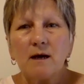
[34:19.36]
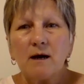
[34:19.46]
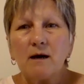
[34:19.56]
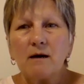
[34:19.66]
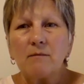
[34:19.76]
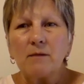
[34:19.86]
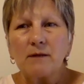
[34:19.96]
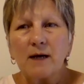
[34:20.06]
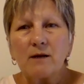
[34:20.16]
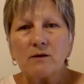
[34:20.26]
um, a
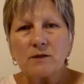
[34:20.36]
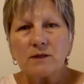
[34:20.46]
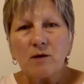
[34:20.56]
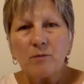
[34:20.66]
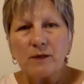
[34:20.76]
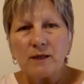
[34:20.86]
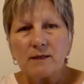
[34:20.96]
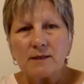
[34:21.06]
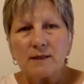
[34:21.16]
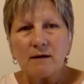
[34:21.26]
lot of those
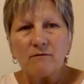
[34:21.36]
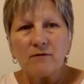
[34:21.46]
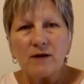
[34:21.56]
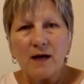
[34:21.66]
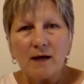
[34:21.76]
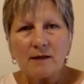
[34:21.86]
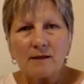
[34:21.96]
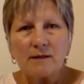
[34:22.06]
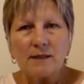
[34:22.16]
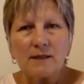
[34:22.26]
companies have not
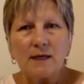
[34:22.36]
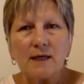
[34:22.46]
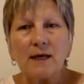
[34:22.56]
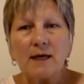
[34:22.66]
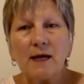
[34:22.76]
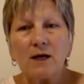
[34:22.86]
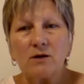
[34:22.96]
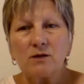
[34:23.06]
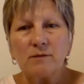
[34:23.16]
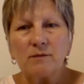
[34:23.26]
taken
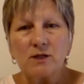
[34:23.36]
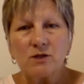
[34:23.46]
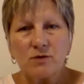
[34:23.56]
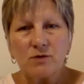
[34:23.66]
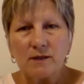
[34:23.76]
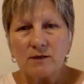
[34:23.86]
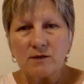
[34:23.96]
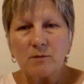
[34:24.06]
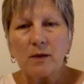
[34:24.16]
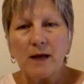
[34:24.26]
care to make sure that their
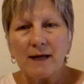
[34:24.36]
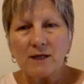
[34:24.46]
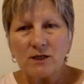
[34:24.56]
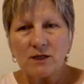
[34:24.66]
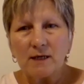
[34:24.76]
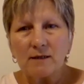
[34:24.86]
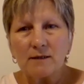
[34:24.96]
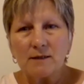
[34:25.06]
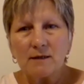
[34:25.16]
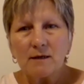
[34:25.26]
supply
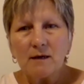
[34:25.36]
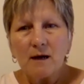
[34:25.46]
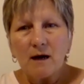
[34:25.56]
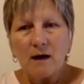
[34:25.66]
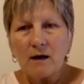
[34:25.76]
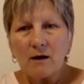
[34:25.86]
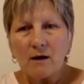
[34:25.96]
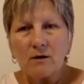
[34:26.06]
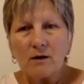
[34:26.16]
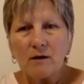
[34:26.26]
chains
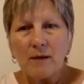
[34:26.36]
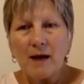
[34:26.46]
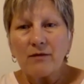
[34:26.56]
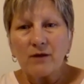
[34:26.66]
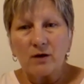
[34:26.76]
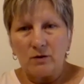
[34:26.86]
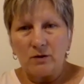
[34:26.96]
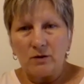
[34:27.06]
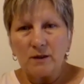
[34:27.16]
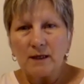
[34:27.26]
are um,
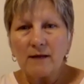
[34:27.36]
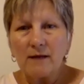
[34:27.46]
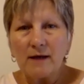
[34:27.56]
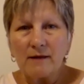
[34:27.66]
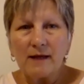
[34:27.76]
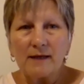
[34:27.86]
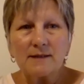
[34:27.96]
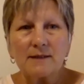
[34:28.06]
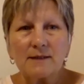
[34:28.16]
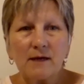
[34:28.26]
ethical and that that
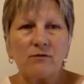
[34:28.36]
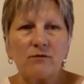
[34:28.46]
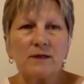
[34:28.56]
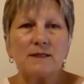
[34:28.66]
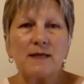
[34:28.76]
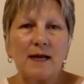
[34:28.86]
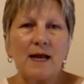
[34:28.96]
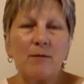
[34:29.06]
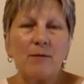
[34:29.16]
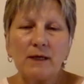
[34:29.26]
slavery is not
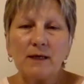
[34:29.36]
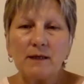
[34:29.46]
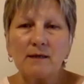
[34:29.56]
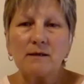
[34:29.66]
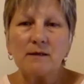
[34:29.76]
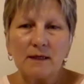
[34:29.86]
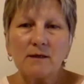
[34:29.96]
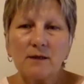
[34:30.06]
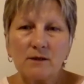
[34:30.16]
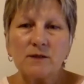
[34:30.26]
happening in that, that
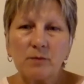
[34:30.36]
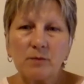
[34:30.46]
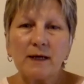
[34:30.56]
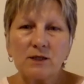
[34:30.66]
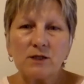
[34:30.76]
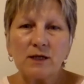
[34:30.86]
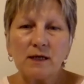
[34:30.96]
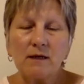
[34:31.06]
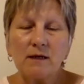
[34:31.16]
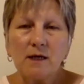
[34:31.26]
their supply
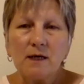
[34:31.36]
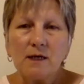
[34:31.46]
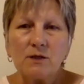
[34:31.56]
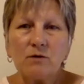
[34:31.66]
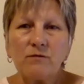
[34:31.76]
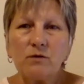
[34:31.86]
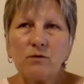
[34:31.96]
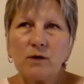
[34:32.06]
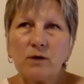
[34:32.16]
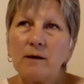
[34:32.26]
chain. So if
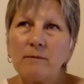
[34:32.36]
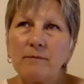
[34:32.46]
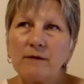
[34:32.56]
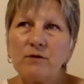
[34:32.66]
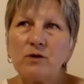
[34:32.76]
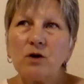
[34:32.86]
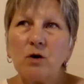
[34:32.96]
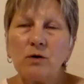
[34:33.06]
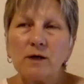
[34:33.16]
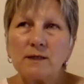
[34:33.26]
you um, if you
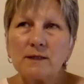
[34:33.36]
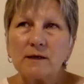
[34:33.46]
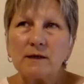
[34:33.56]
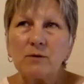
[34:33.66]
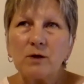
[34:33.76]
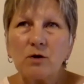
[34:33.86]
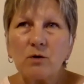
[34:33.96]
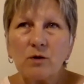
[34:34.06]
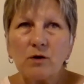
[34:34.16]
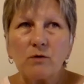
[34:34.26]
notice, like when you
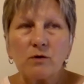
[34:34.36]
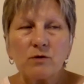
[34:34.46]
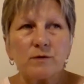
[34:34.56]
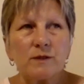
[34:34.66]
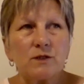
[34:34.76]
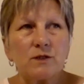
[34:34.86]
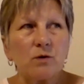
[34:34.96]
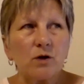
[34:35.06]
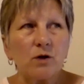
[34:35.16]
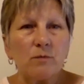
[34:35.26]
go to the grocery
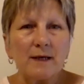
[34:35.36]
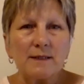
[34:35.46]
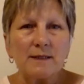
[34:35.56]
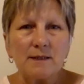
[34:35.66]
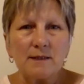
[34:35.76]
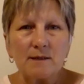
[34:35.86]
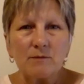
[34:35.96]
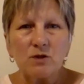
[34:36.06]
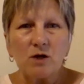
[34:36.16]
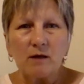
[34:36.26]
store, you might see some
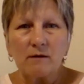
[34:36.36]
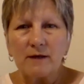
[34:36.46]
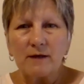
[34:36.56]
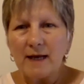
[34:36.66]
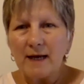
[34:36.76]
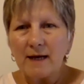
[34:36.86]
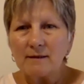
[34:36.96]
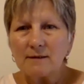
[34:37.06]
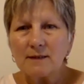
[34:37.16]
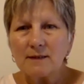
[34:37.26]
chocolate that
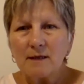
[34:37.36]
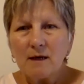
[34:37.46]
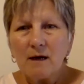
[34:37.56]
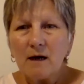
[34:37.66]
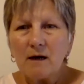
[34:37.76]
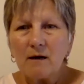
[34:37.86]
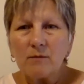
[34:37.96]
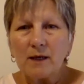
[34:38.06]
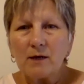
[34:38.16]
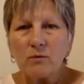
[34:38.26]
has um,
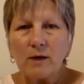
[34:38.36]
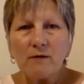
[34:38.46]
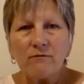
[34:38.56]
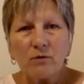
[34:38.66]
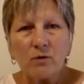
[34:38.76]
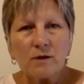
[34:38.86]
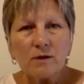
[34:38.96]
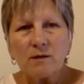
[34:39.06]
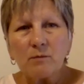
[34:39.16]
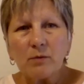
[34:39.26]
like rainforest
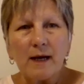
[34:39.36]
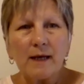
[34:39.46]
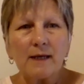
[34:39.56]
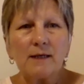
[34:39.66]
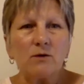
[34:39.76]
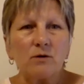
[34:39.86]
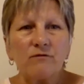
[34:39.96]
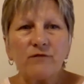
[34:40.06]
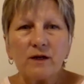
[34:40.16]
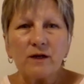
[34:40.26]
compliant or
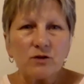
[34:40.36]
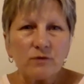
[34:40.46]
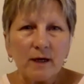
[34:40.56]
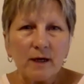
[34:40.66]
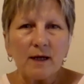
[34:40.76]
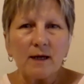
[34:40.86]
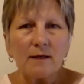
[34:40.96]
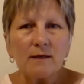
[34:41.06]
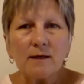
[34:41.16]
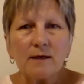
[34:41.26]
fair
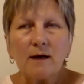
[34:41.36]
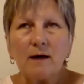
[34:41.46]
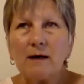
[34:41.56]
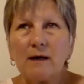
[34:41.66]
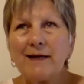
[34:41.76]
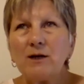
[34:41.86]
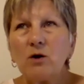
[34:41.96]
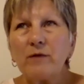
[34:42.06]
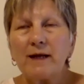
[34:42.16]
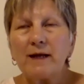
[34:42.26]
trade. Uh, I
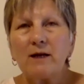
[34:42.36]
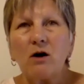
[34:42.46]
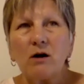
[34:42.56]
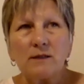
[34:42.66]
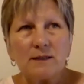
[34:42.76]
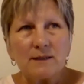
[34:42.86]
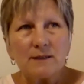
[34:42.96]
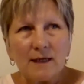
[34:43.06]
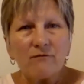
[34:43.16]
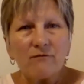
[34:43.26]
know that at Aldi's
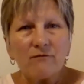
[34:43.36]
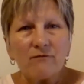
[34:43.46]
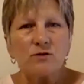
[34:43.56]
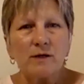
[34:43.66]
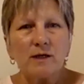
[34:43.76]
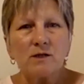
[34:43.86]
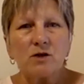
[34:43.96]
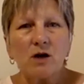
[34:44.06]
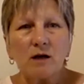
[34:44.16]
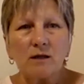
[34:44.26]
they have fair trade
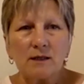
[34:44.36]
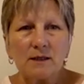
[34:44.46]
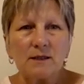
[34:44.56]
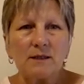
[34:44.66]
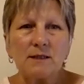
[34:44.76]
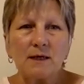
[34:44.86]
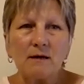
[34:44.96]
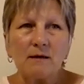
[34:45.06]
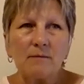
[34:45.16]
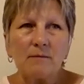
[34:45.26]
chocolate
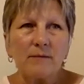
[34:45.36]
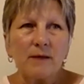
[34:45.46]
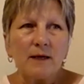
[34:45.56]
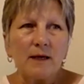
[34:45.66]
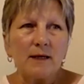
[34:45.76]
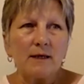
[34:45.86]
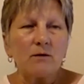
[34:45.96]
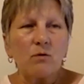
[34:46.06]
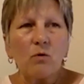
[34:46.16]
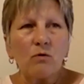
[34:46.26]
um, and Whole